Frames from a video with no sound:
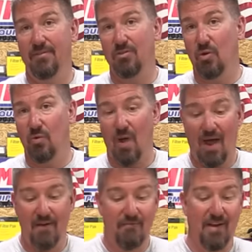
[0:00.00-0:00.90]
So
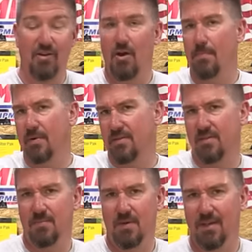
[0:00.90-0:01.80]
I found it, I'll put
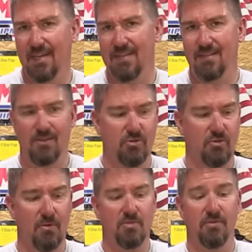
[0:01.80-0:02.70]
some links in the
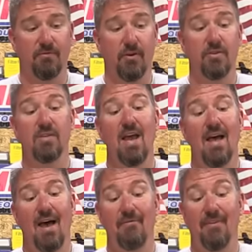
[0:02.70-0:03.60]
description. First,
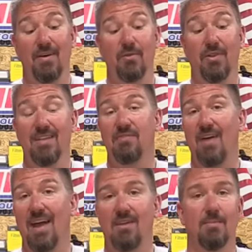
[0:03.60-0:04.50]
I found this
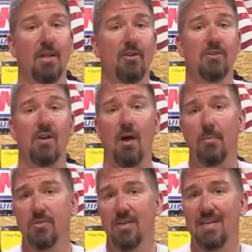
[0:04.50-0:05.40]
vacuum that looks
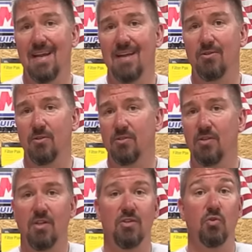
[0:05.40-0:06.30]
almost identical
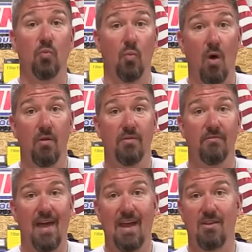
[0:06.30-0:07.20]
to the DeWalt
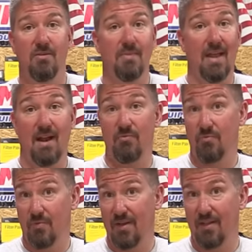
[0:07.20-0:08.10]
vacuum that I
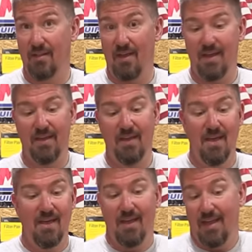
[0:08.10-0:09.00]
really like,
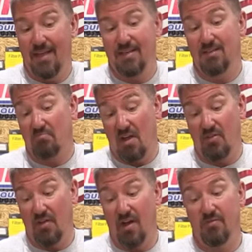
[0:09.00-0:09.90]
and I
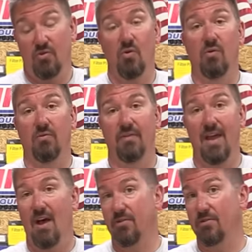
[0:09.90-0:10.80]
thought, cool.
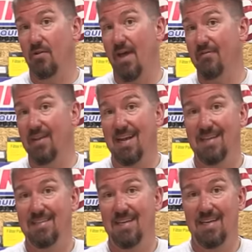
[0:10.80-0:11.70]
They also have an
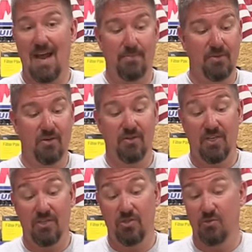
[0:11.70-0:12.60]
A C adapter.
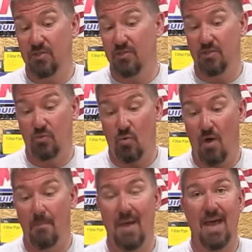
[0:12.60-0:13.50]
This uses a
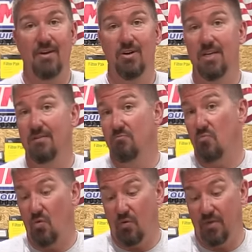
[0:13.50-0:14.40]
DeWalt battery
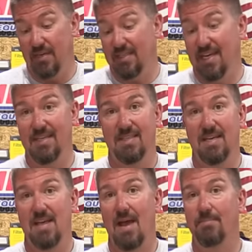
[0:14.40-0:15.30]
or this A C
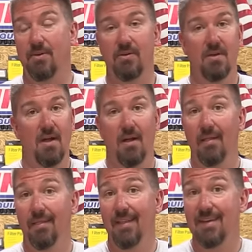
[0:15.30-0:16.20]
adapter.
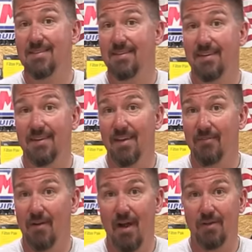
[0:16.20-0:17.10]
Let's give
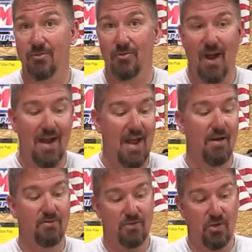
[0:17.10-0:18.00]
her hell and try it
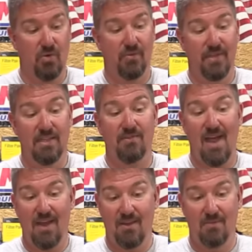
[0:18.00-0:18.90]
out. So this
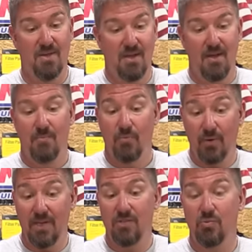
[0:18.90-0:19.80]
vacuum,
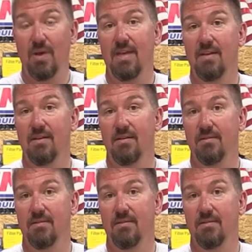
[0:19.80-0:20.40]
pretty sweet.